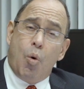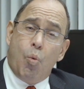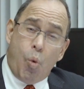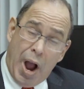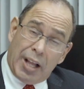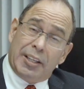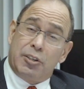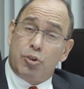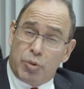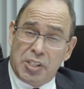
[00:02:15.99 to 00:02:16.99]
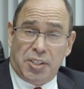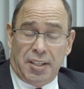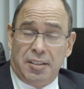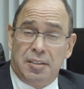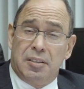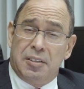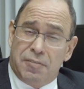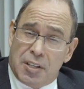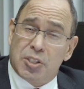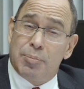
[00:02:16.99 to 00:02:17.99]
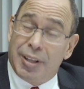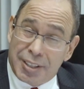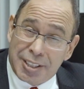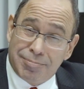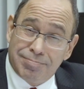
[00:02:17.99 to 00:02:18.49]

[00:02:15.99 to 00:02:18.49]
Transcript: while increasing defensibility.